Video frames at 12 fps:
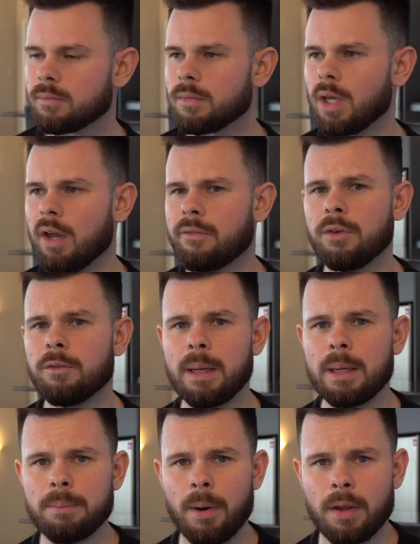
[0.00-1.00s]
if you've
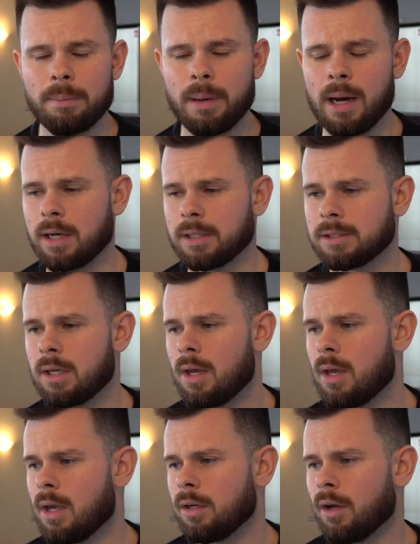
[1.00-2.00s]
been burned in the past,
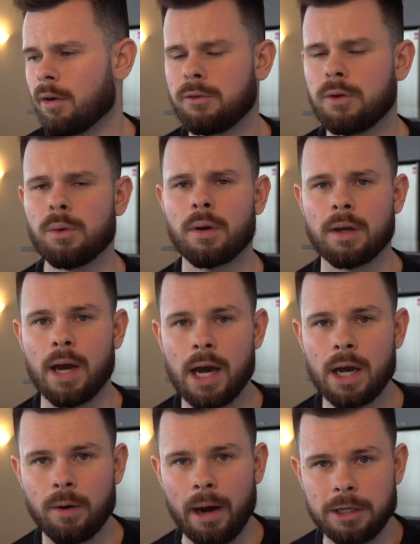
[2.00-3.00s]
if you were in a car
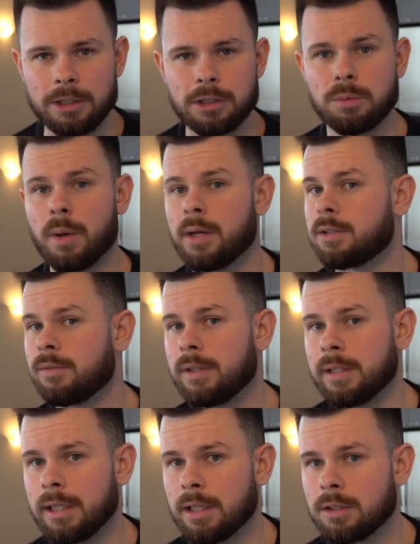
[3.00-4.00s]
crash and you weren't
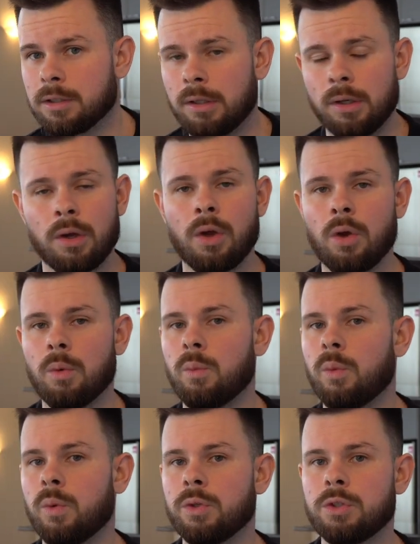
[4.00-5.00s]
severely injured,
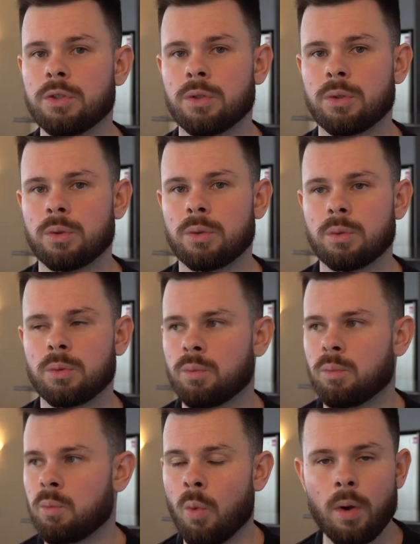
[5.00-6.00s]
would
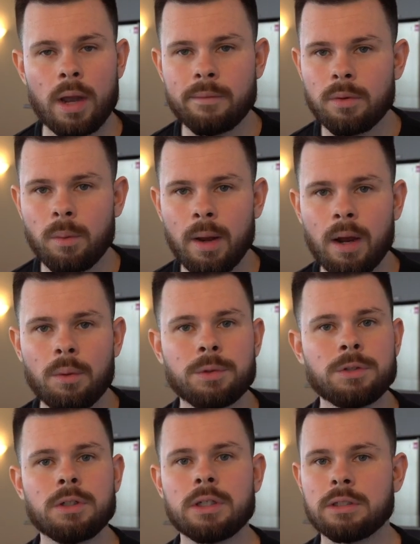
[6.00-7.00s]
you walk everywhere or would
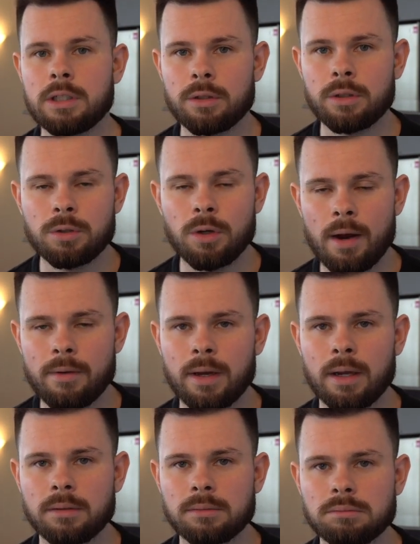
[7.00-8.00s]
you continue to drive
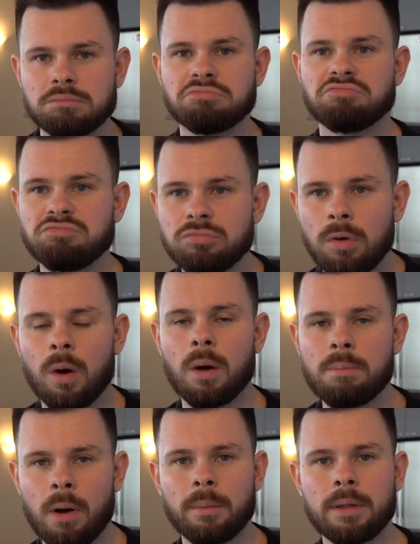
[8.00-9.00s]
again? Well, I'd
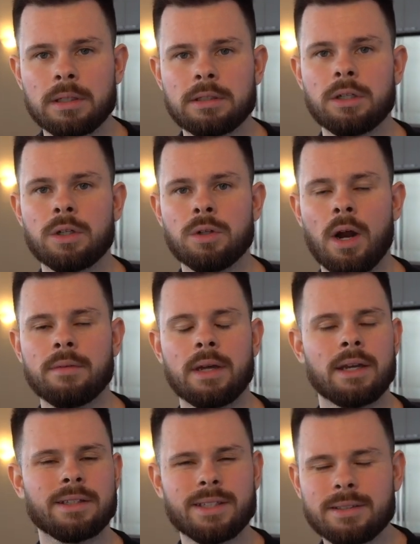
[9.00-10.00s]
probably continue to drive again.
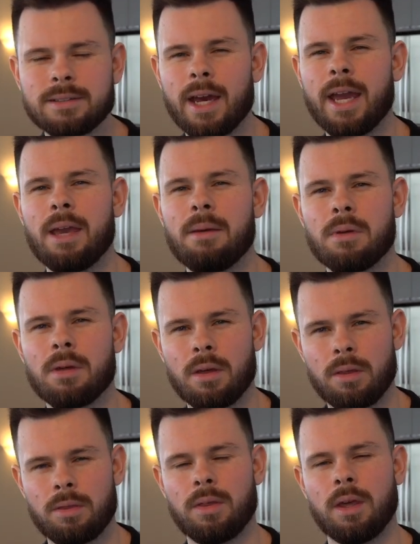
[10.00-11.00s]
It's the same
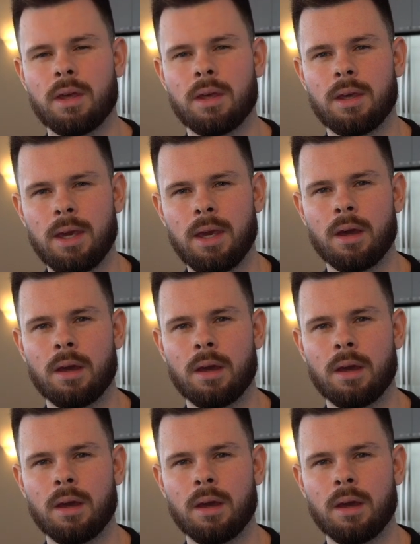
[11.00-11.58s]
thing here.